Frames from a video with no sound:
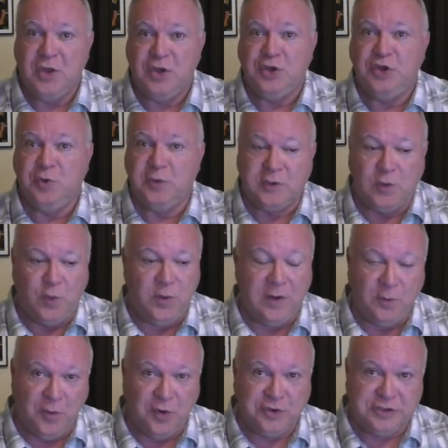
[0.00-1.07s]
you would quit
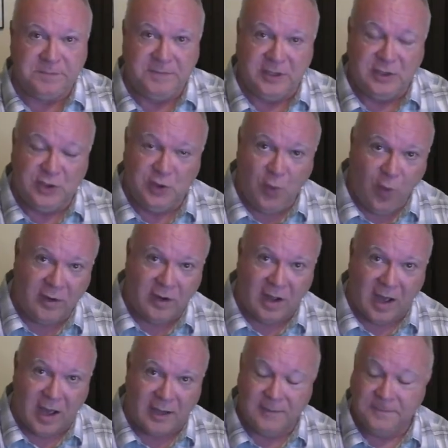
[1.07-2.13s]
worshiping your
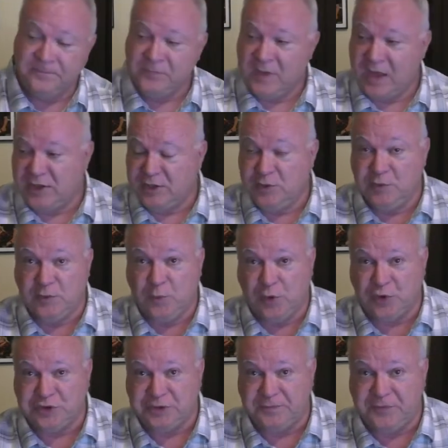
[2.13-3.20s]
God and you would
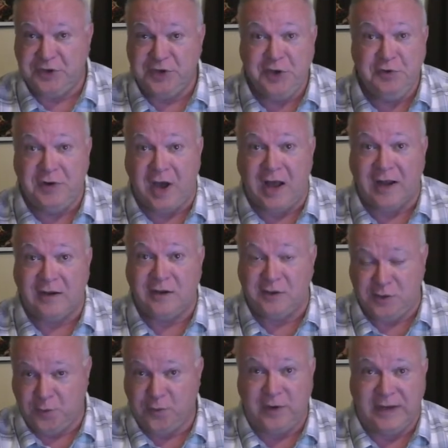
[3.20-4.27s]
worship the new God because
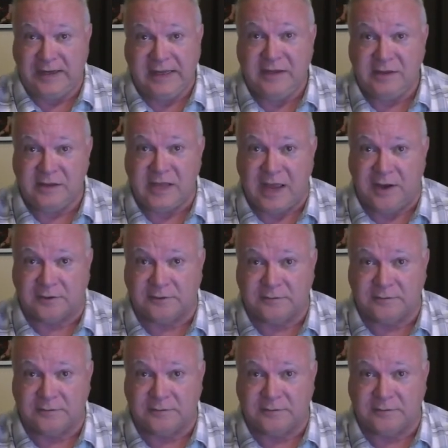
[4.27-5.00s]
you were in his town.